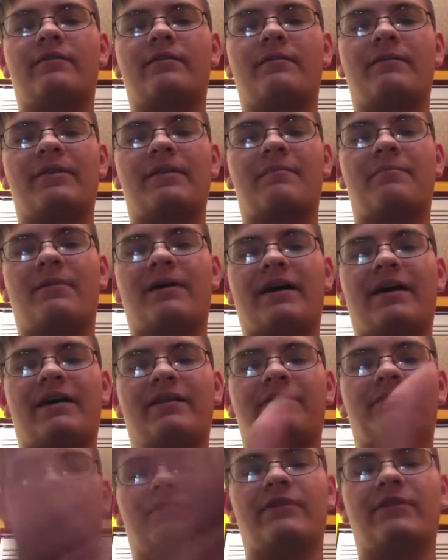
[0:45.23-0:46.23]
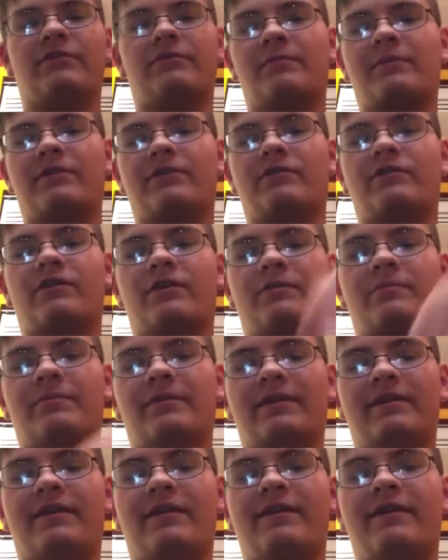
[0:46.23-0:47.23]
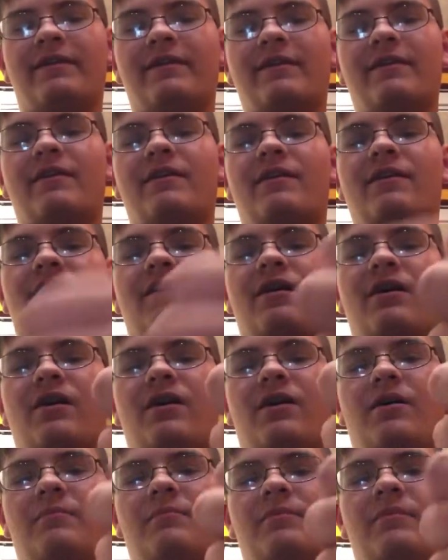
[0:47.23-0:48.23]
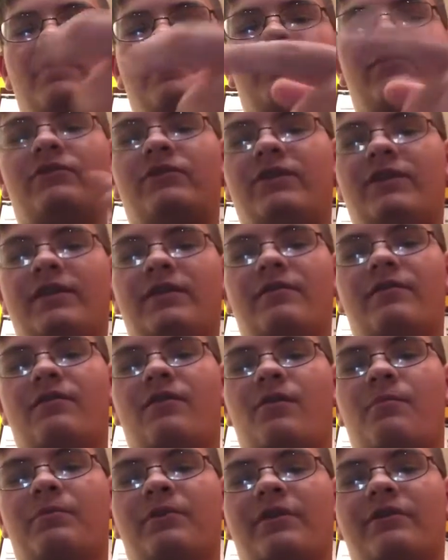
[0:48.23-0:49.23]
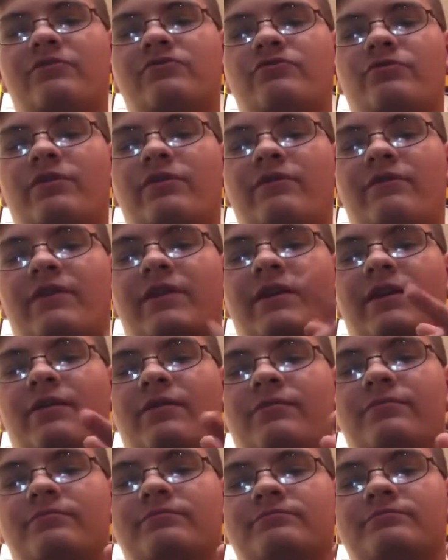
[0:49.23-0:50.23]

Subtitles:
I mean, not bye. The video's about to start, but, hope you guys enjoy the video.